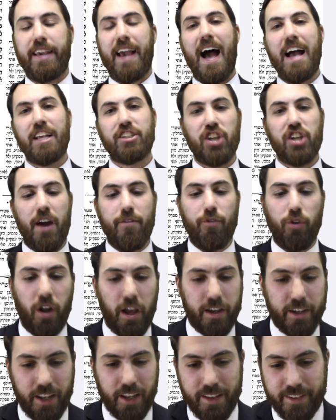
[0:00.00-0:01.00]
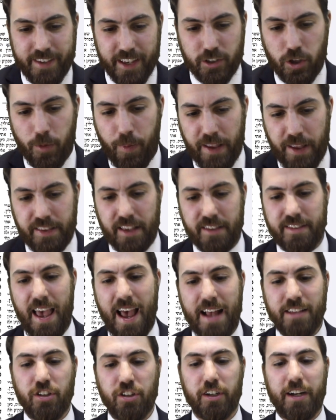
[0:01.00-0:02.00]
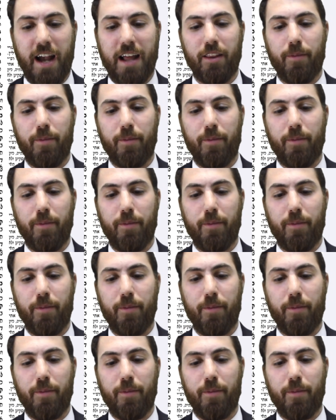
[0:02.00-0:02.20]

Kasha, everyone I could anticipate this answer.